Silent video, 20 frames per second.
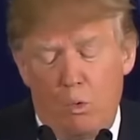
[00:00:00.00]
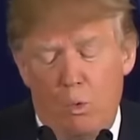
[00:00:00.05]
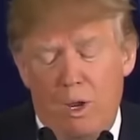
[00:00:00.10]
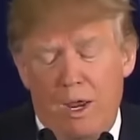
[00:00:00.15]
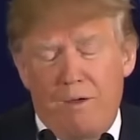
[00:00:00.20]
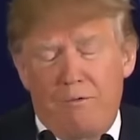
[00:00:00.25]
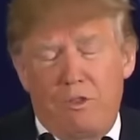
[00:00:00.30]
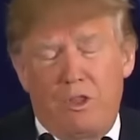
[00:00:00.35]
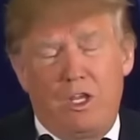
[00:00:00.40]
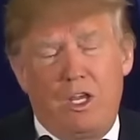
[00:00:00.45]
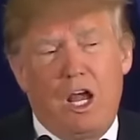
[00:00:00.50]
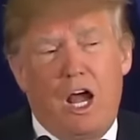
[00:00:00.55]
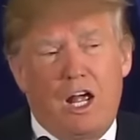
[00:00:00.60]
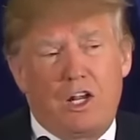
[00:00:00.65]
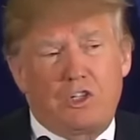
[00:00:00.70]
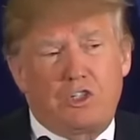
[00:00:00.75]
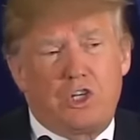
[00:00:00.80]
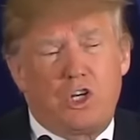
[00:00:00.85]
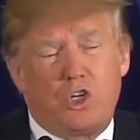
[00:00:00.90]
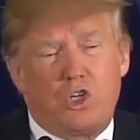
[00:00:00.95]
We have the
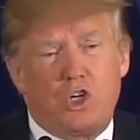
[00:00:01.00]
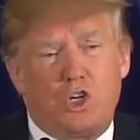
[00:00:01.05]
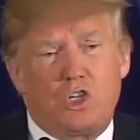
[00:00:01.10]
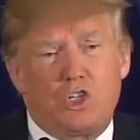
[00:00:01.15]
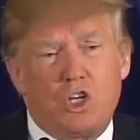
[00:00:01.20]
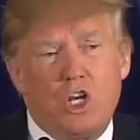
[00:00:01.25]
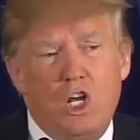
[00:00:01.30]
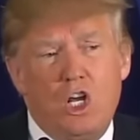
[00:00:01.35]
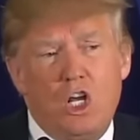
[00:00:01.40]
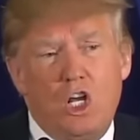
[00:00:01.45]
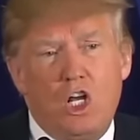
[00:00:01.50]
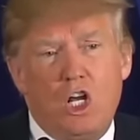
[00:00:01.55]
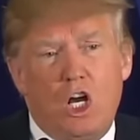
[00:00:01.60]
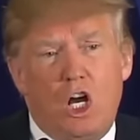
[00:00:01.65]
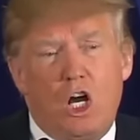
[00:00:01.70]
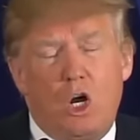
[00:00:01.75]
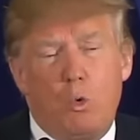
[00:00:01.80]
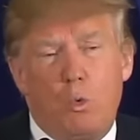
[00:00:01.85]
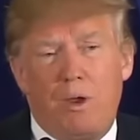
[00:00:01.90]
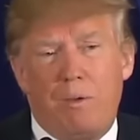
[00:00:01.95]
hostages.
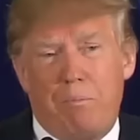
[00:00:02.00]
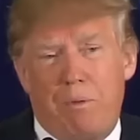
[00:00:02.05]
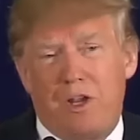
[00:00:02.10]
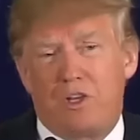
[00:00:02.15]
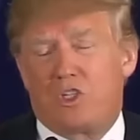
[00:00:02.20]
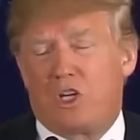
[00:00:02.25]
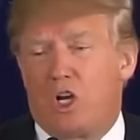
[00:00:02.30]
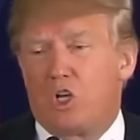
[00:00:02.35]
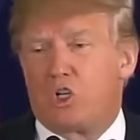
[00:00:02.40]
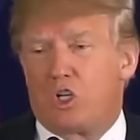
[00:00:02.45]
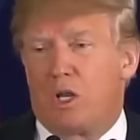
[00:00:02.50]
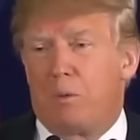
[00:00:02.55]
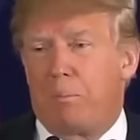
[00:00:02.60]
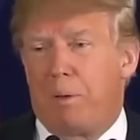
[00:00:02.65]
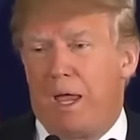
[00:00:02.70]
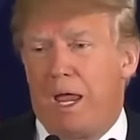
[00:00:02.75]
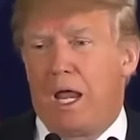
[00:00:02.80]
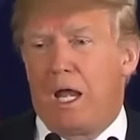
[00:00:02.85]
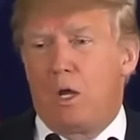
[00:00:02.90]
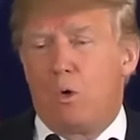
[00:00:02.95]
Uh, we essentially
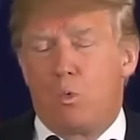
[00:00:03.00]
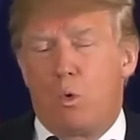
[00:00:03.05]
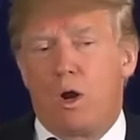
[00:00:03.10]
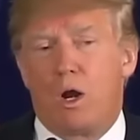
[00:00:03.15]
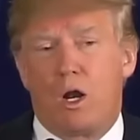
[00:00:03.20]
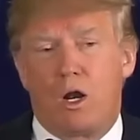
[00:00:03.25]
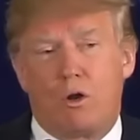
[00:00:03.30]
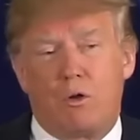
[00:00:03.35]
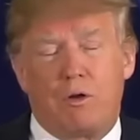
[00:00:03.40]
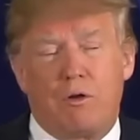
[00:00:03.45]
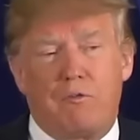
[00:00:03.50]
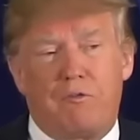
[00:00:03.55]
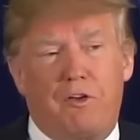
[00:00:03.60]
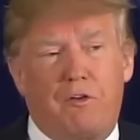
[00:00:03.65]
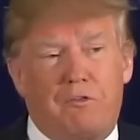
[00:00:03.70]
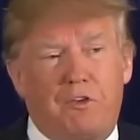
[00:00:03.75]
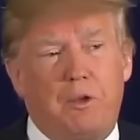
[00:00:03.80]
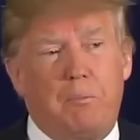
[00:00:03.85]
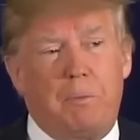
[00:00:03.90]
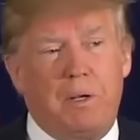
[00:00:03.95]
paid
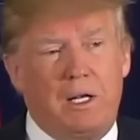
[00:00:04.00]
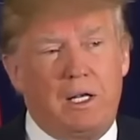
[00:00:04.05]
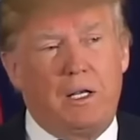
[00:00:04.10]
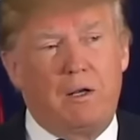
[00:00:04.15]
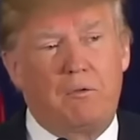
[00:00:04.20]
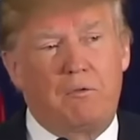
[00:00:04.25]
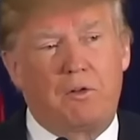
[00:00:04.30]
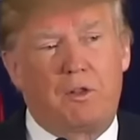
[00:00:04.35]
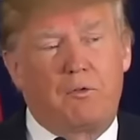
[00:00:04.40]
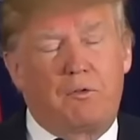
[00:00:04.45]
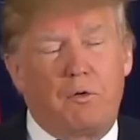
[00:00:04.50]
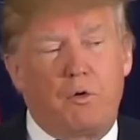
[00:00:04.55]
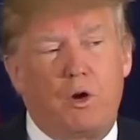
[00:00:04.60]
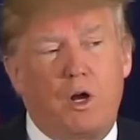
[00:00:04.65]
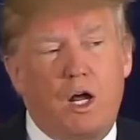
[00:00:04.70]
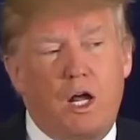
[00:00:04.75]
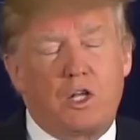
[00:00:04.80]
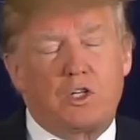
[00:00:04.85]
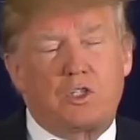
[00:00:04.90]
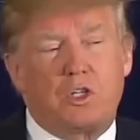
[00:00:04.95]
150 billion for the
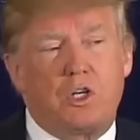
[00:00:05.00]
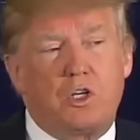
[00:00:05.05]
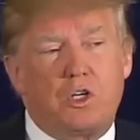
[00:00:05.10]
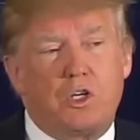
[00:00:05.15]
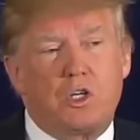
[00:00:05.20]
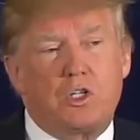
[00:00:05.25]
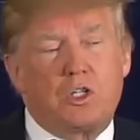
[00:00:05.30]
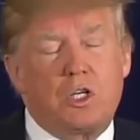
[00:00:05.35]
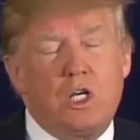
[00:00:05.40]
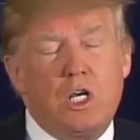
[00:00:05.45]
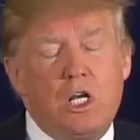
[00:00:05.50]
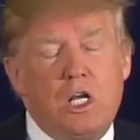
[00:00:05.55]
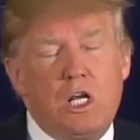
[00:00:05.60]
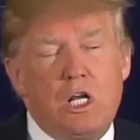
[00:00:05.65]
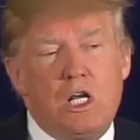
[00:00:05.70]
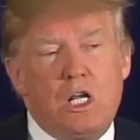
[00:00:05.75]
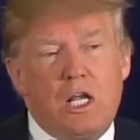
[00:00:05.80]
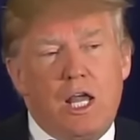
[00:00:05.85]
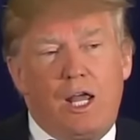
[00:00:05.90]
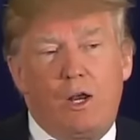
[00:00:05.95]
four hostages,
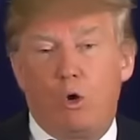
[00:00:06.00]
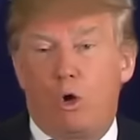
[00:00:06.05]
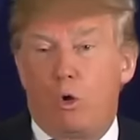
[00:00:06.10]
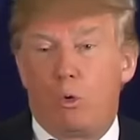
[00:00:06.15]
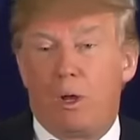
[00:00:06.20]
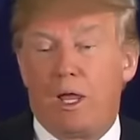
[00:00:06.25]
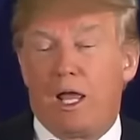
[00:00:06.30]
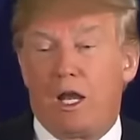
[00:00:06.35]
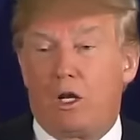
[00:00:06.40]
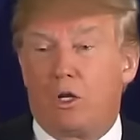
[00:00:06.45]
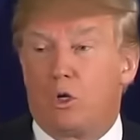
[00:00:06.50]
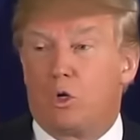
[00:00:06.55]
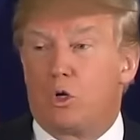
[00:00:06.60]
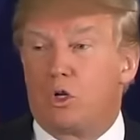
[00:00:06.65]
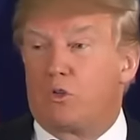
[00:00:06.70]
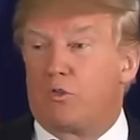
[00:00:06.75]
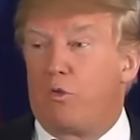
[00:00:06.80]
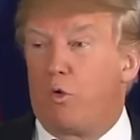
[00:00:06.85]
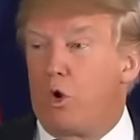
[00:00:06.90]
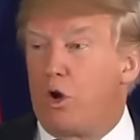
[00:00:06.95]
and all we had to
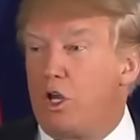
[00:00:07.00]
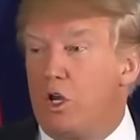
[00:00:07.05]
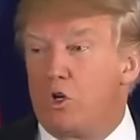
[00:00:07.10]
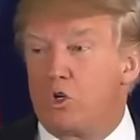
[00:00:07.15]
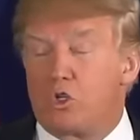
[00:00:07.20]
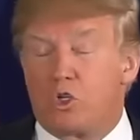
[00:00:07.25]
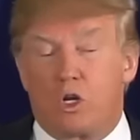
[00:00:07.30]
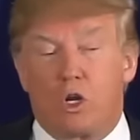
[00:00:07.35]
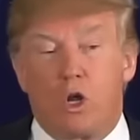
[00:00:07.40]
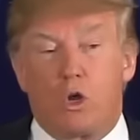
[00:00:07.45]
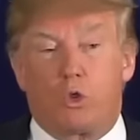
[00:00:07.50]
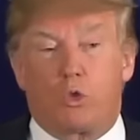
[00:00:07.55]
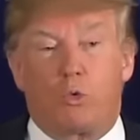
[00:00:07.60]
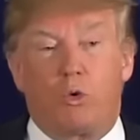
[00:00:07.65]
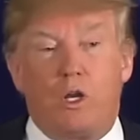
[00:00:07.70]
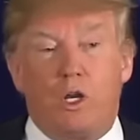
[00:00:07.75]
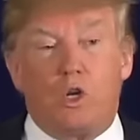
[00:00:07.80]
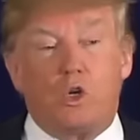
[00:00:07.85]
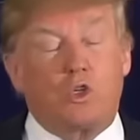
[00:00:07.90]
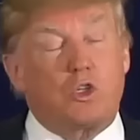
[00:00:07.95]
do is four years ago,
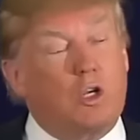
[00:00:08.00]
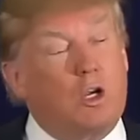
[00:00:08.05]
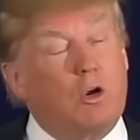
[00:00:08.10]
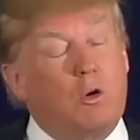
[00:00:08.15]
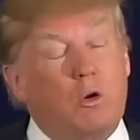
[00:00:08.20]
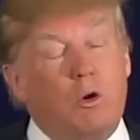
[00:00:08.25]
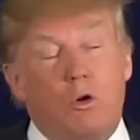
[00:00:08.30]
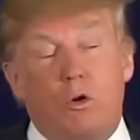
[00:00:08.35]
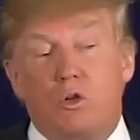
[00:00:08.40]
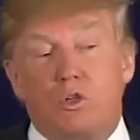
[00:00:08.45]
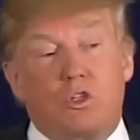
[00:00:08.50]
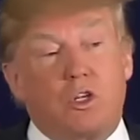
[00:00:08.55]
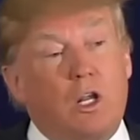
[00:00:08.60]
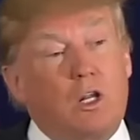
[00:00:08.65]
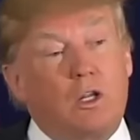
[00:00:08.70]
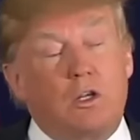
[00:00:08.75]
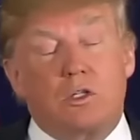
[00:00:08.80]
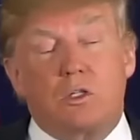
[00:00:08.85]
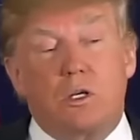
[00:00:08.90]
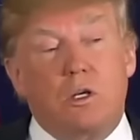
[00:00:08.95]
three years ago, go and
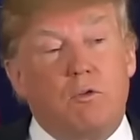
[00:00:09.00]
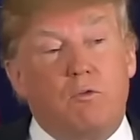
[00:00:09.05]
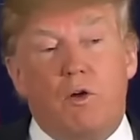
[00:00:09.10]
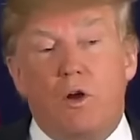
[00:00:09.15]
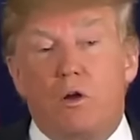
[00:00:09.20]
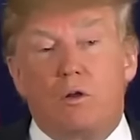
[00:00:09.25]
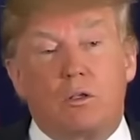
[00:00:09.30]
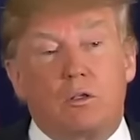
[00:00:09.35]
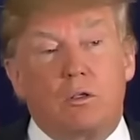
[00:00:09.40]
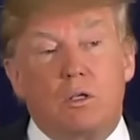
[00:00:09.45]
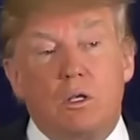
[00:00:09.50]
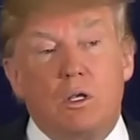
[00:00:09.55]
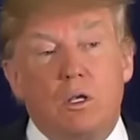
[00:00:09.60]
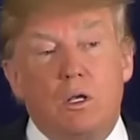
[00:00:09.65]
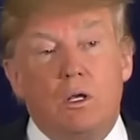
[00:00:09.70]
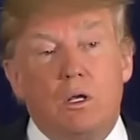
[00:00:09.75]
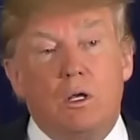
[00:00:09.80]
say, "Listen, folks,